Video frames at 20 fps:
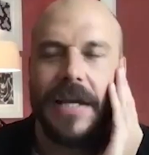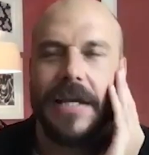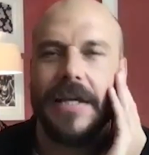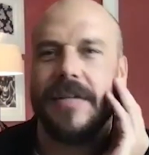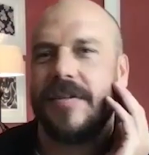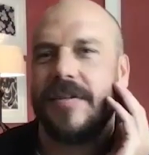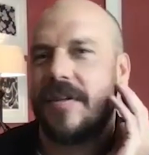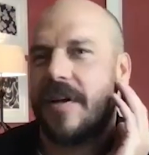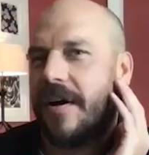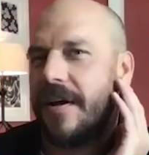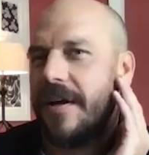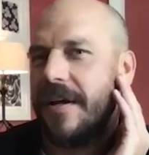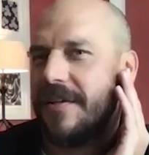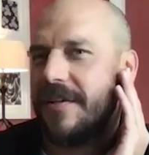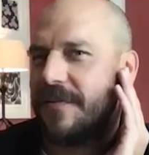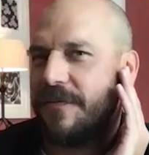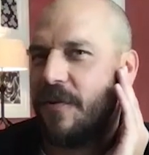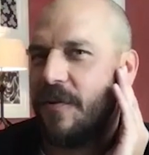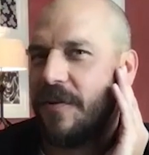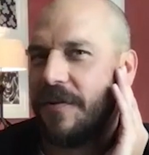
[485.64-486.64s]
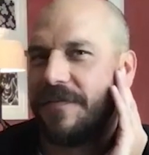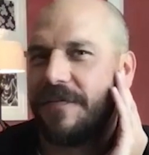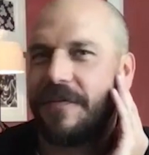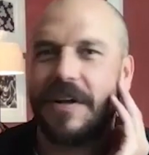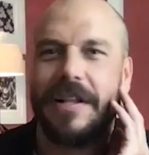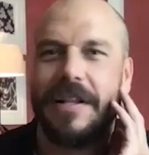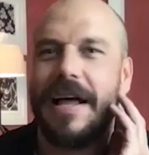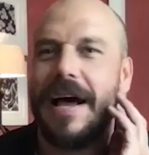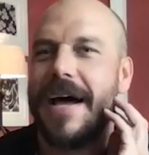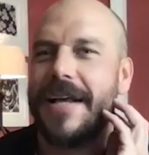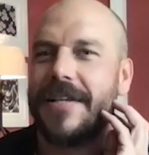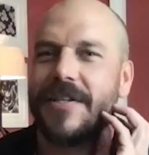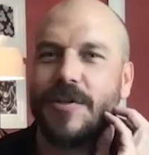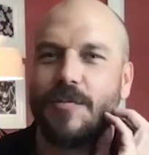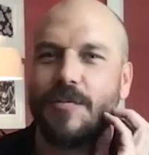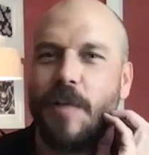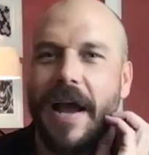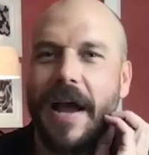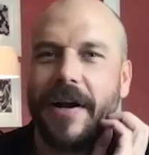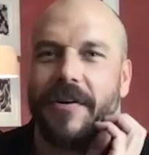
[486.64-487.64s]
he's full of class,
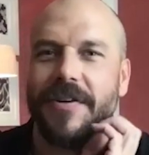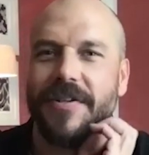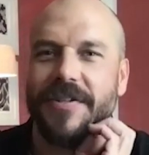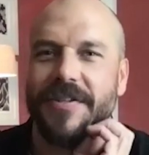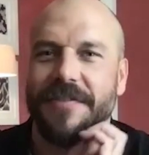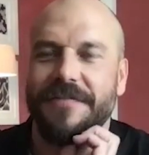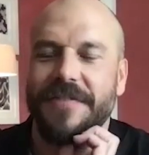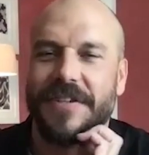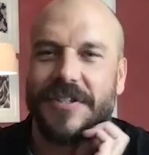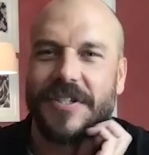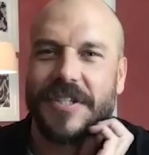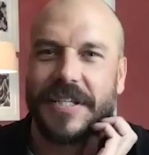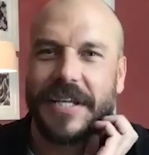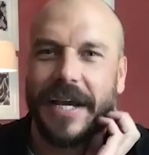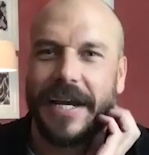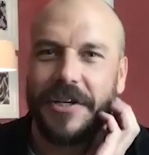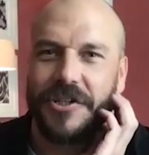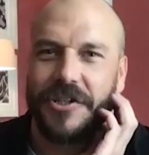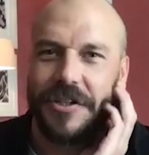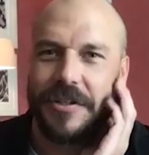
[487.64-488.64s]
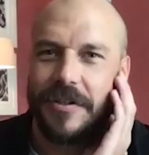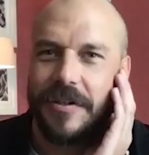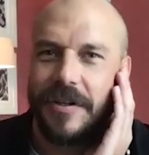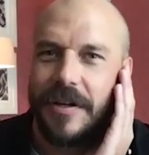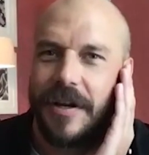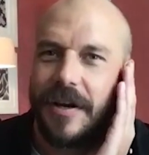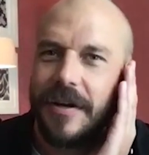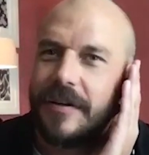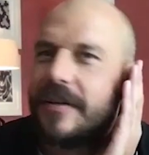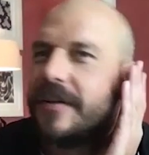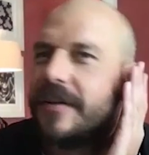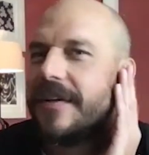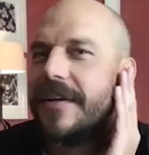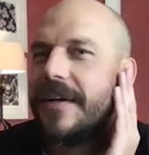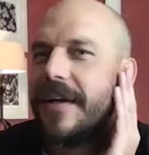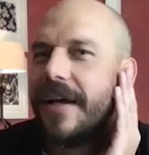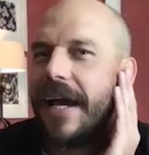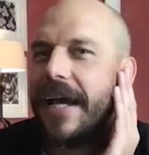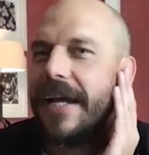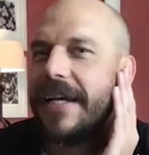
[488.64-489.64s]
swagger, and sophistication, you know?
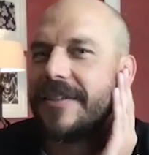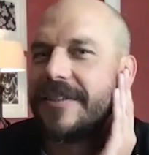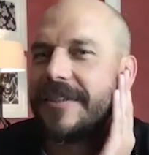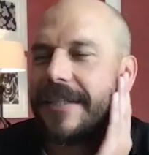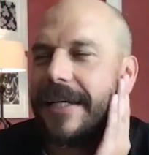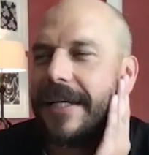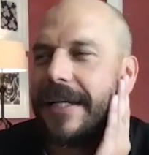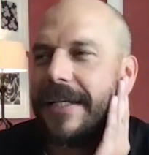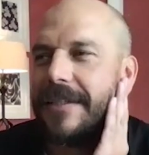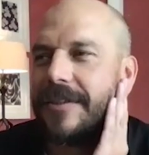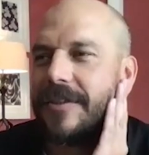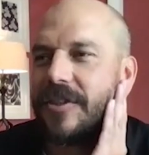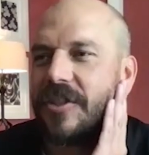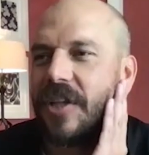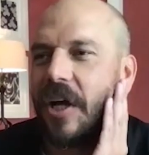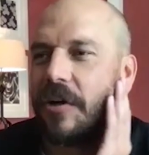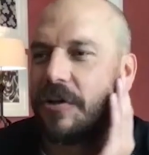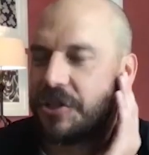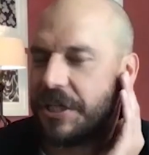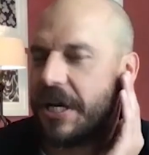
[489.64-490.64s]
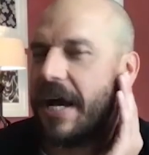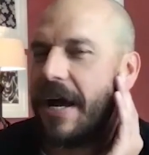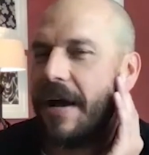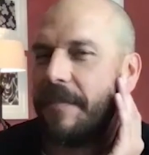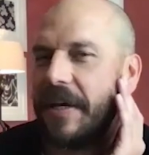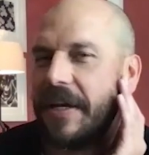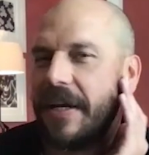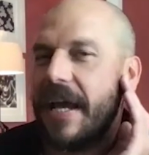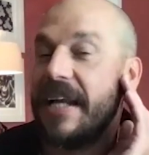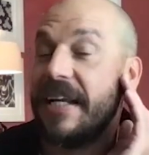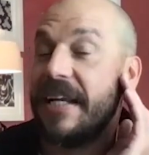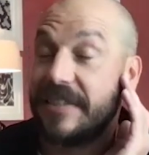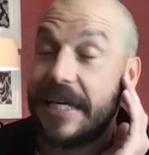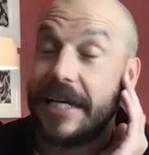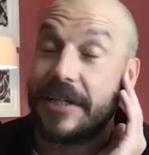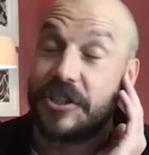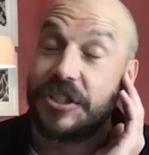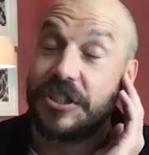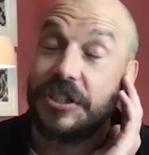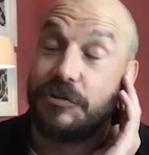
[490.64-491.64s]
Right. He's so charming, and he's
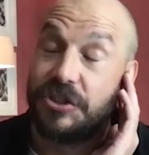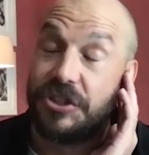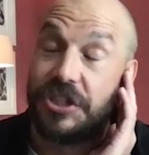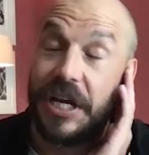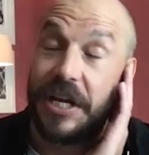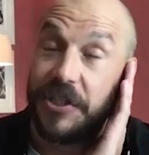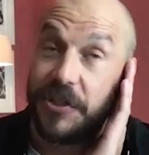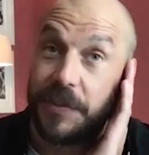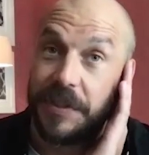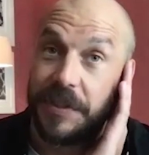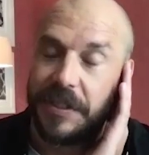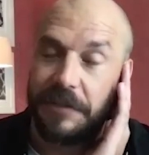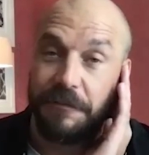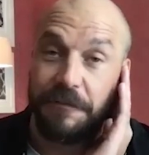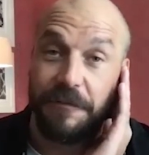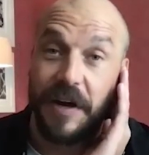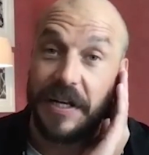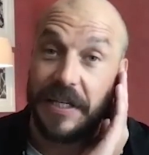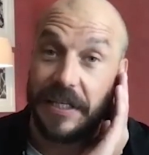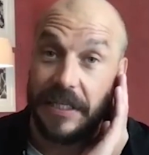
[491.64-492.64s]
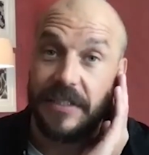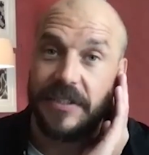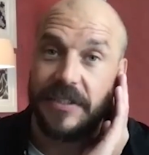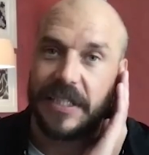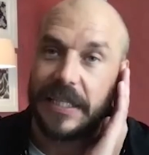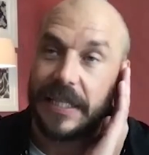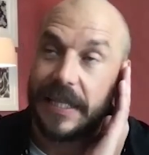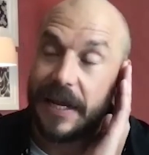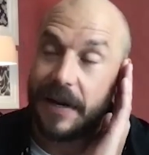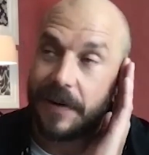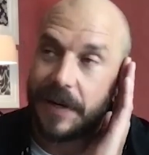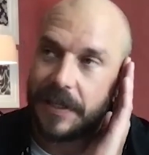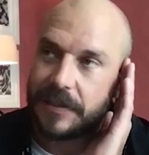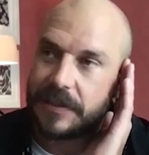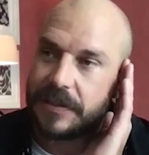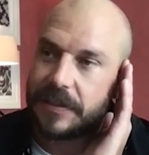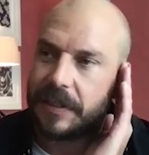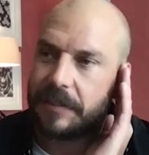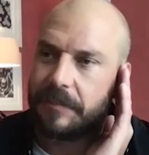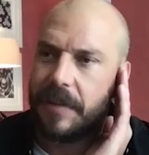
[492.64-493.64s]
actually genuinely funny. He's
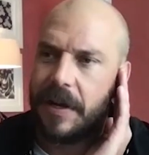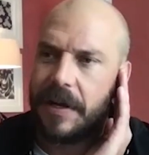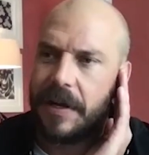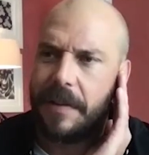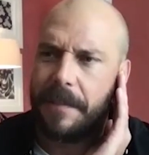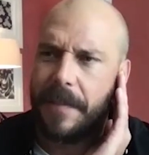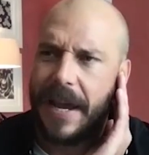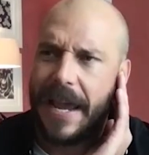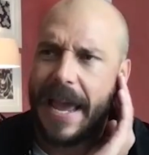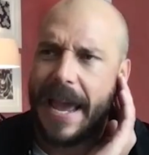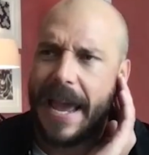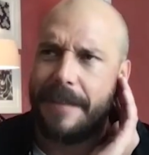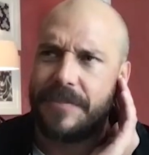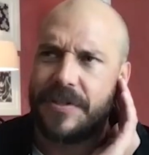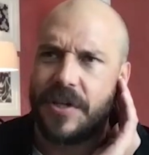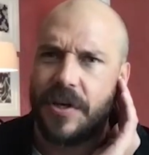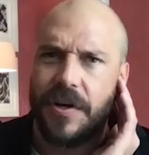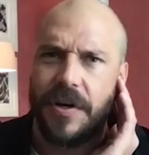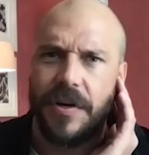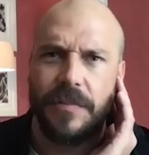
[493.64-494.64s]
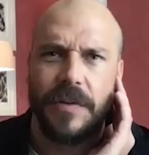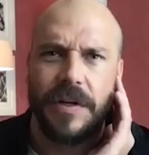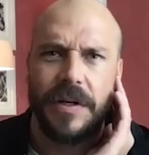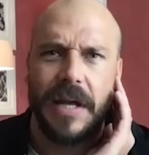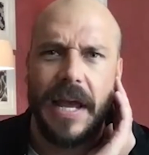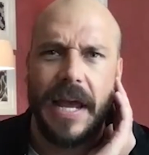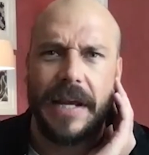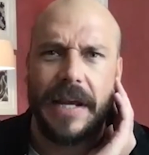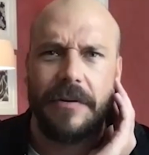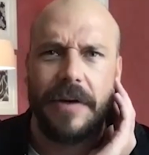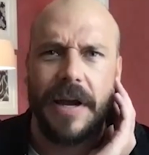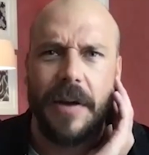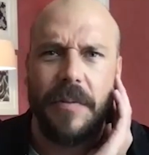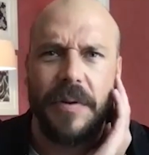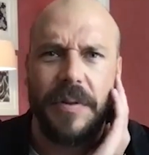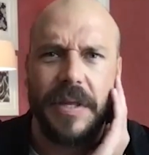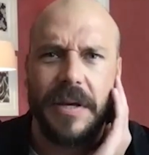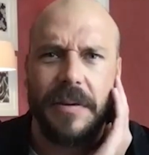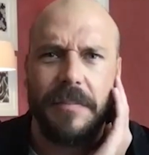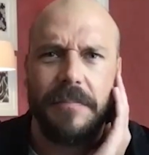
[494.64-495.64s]
hilarious. Like, my abs hurt when I hang around
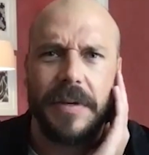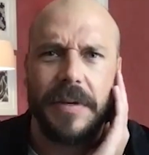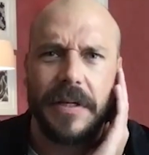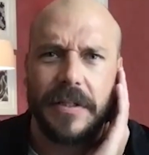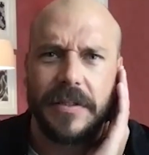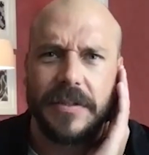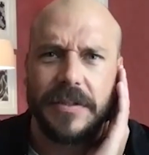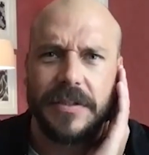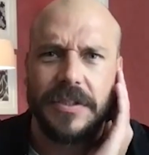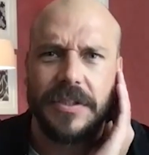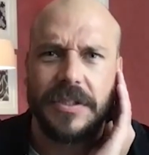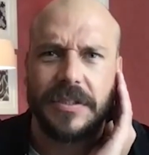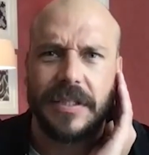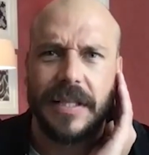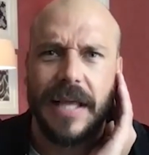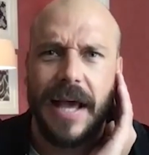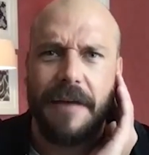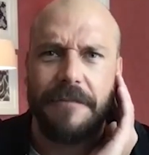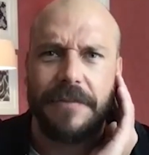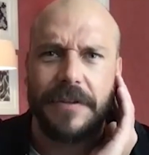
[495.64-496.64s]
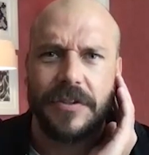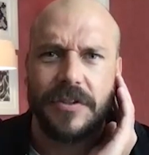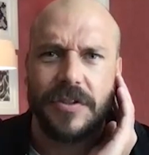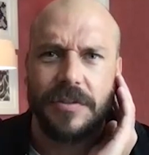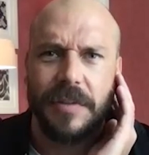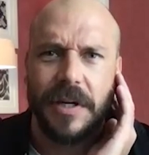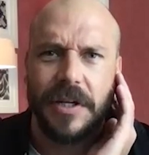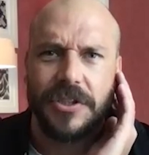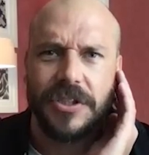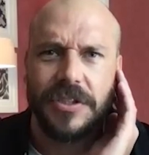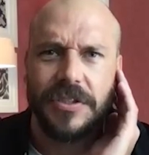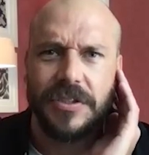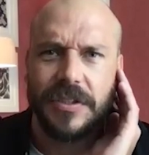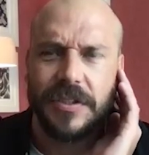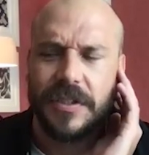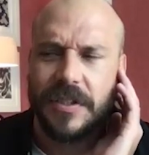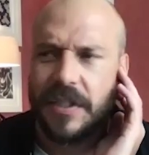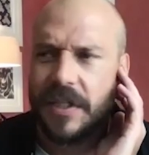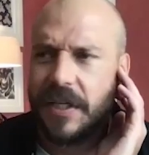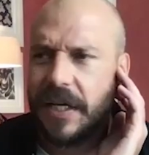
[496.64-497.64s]
with him, because you're just laughing too much. He's a
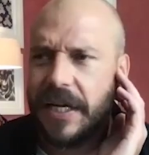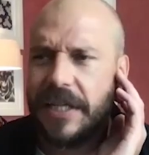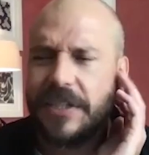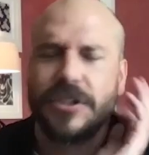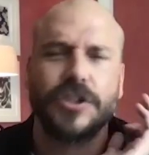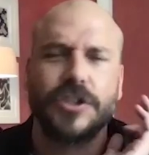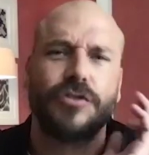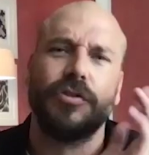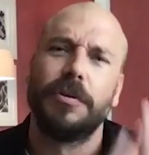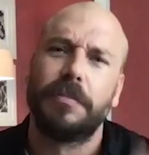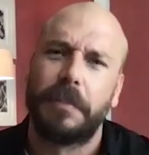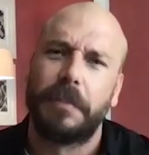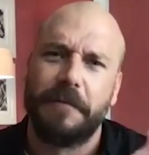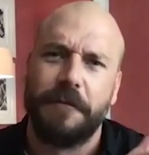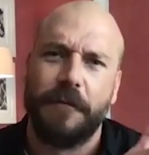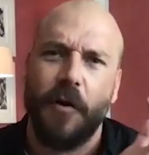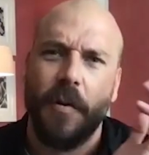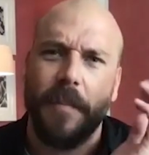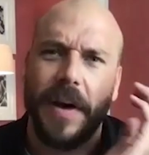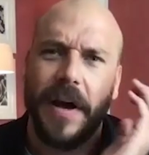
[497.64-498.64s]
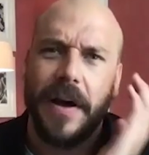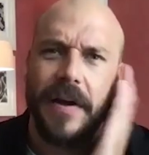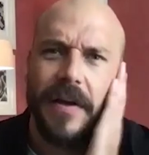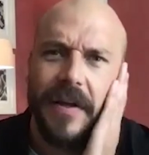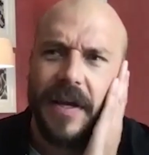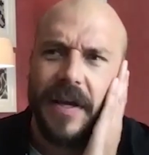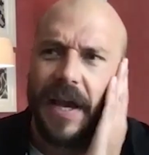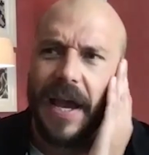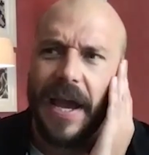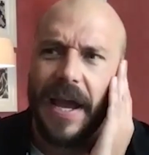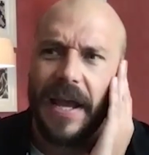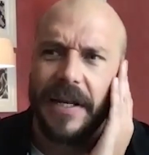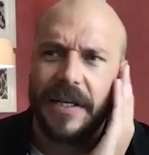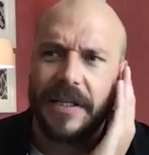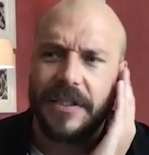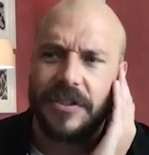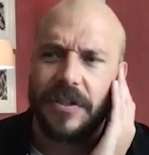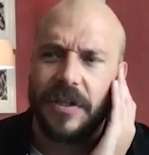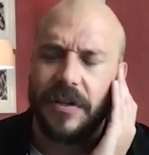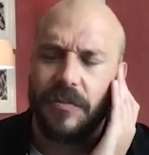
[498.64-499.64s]
true performer, and
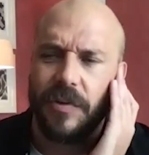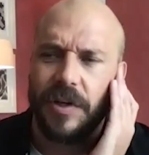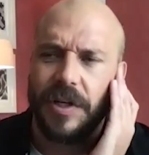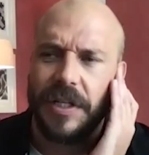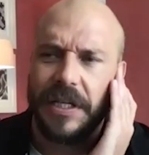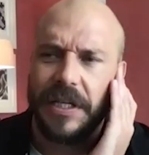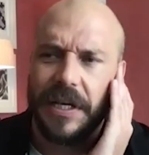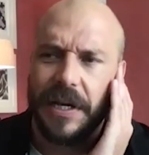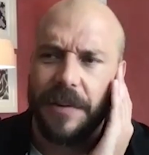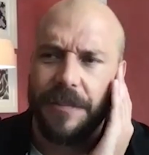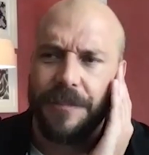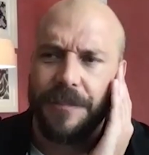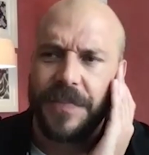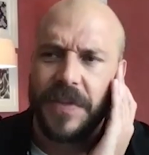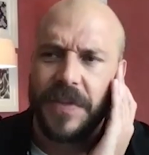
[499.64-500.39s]
really, I